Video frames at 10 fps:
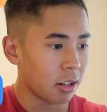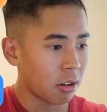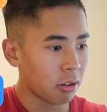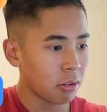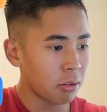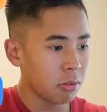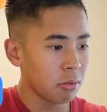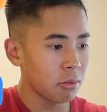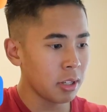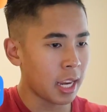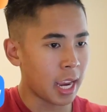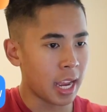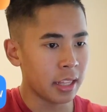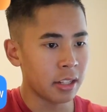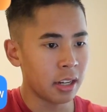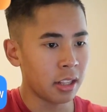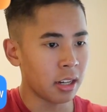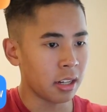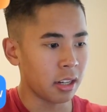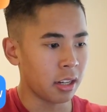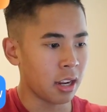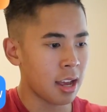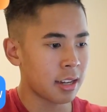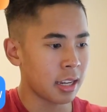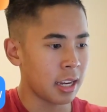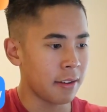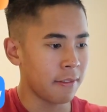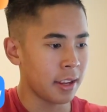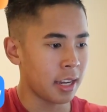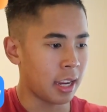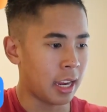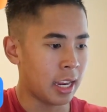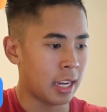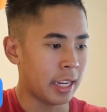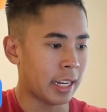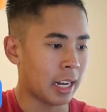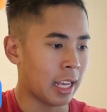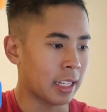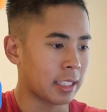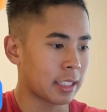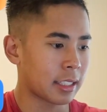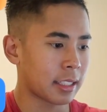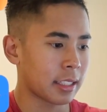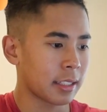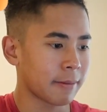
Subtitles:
Oh yeah, they're not even in English.